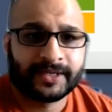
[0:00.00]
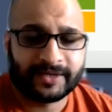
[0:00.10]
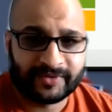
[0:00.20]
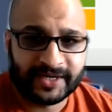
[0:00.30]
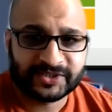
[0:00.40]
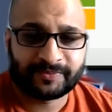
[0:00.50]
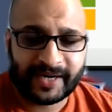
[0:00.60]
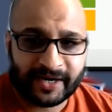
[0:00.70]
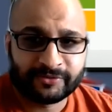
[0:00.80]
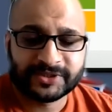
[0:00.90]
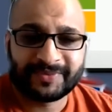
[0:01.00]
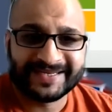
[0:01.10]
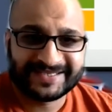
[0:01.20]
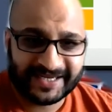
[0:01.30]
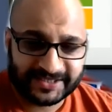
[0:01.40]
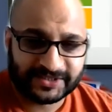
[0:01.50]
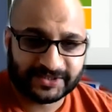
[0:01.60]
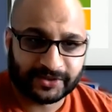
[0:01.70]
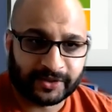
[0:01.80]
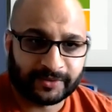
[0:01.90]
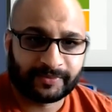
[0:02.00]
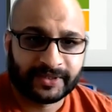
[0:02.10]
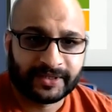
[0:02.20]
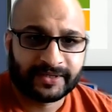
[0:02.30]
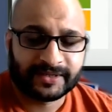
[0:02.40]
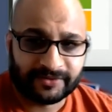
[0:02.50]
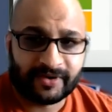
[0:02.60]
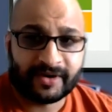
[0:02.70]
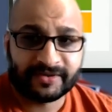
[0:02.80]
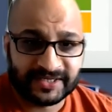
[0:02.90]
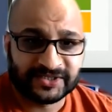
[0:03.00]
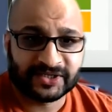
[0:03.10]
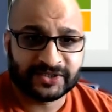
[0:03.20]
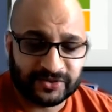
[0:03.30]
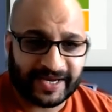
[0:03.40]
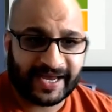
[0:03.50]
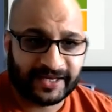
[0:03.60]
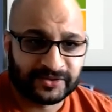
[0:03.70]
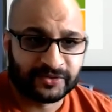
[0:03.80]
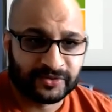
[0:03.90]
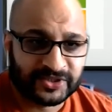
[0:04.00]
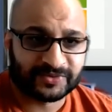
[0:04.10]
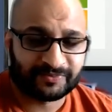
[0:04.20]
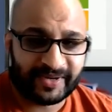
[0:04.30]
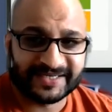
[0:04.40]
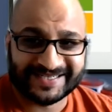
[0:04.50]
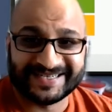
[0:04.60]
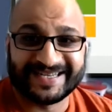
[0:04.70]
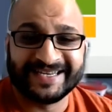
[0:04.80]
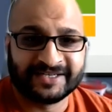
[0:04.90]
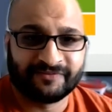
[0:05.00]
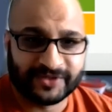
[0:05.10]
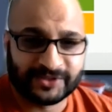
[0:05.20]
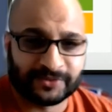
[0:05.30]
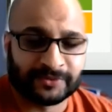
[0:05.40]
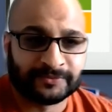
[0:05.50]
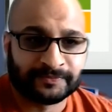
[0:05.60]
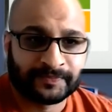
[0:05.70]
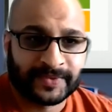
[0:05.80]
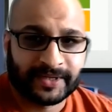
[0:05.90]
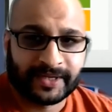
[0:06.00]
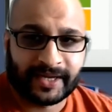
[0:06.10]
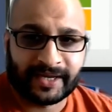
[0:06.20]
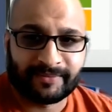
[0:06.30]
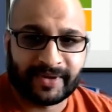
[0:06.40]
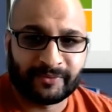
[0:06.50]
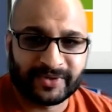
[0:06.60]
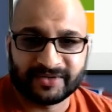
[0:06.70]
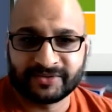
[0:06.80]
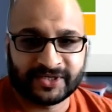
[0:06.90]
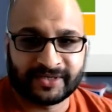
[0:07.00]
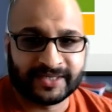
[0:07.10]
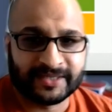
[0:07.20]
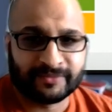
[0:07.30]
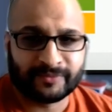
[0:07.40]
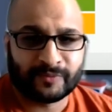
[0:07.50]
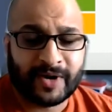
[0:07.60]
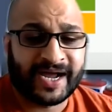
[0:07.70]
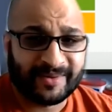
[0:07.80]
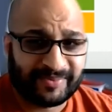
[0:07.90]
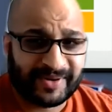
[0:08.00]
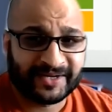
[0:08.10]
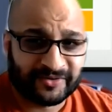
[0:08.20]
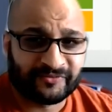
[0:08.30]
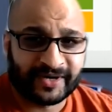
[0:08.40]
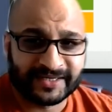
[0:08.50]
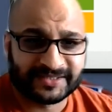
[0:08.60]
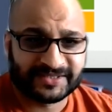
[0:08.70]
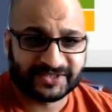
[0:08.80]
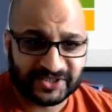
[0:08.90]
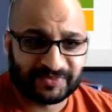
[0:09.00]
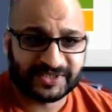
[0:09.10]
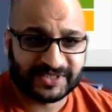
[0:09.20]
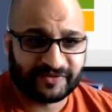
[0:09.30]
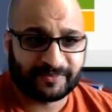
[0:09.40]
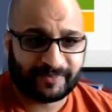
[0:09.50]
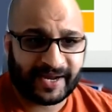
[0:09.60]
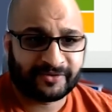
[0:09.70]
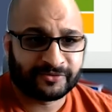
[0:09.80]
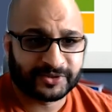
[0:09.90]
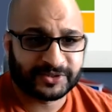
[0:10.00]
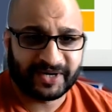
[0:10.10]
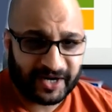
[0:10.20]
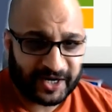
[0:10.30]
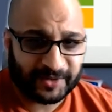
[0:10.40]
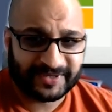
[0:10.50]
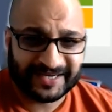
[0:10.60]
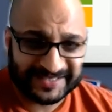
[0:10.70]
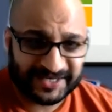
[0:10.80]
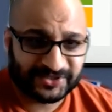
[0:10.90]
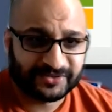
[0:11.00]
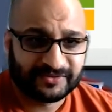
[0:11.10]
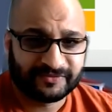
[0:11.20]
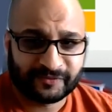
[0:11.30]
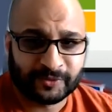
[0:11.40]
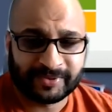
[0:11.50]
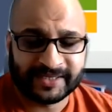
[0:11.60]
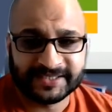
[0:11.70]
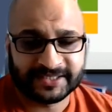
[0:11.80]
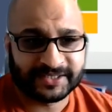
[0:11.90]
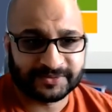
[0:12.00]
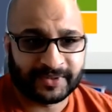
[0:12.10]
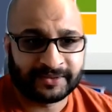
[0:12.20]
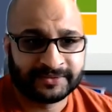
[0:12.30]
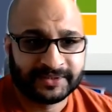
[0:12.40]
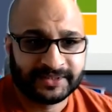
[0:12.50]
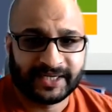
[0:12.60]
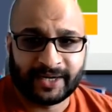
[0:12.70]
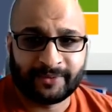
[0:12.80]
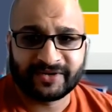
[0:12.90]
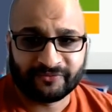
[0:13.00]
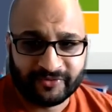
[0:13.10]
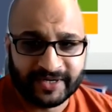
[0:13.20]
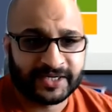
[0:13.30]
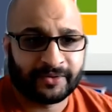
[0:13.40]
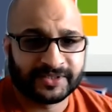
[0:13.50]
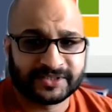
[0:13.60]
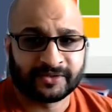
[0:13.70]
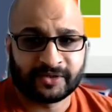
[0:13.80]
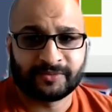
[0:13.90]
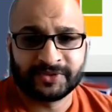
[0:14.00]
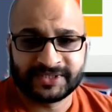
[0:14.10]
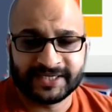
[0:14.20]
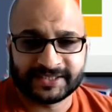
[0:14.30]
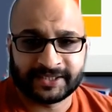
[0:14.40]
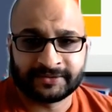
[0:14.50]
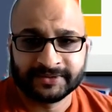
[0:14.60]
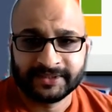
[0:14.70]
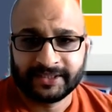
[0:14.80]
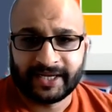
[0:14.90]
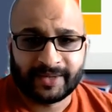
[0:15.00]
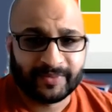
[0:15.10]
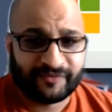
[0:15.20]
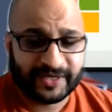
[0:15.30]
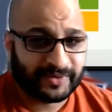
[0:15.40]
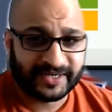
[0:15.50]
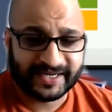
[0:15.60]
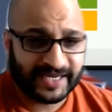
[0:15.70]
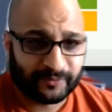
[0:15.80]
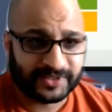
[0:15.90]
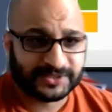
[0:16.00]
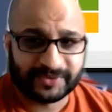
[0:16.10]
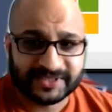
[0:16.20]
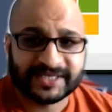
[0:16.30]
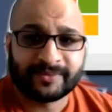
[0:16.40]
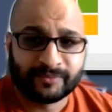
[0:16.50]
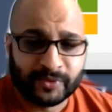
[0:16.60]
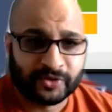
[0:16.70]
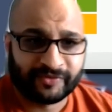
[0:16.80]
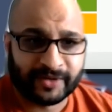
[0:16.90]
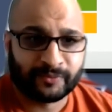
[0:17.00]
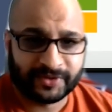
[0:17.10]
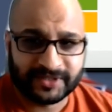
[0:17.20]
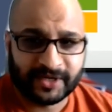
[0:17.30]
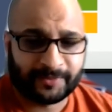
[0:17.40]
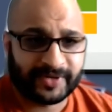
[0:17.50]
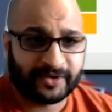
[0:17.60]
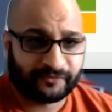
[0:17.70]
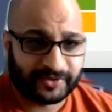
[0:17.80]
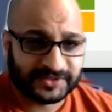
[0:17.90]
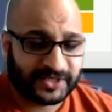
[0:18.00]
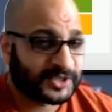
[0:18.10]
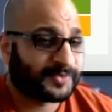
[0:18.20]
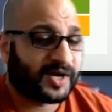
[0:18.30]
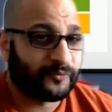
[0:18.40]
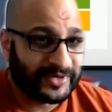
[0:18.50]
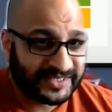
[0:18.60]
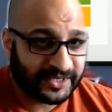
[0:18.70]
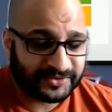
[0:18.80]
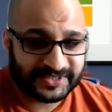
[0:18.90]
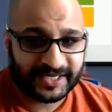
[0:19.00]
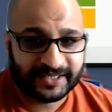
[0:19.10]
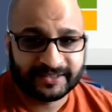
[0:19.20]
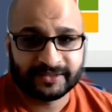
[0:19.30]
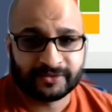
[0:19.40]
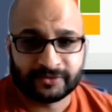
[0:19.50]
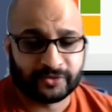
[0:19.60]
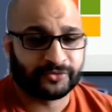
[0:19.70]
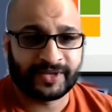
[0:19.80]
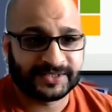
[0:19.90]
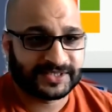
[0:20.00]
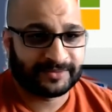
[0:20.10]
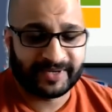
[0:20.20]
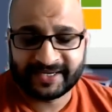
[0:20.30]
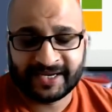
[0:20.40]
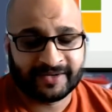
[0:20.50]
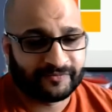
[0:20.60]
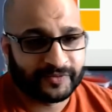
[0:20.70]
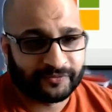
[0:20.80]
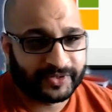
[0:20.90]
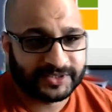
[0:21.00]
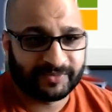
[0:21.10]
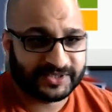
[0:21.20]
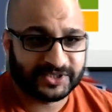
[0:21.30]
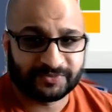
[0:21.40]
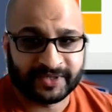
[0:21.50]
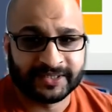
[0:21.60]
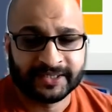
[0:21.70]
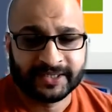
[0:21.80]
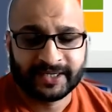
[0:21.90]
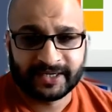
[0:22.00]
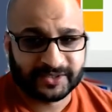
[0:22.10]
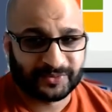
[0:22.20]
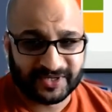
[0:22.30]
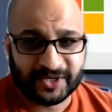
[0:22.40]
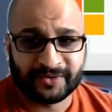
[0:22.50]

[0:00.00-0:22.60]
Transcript: In relation to Power Automate desktop, there are things that you can do just based as an individual. And we can certainly, I am planning on running just a specific Power Automate RPA session for policing as well. And we can really go into a lot more detail. If anyone, again, wants to understand more around what the RPA offerings are as part of Windows 10 or then some, again, feel free to message me, because we can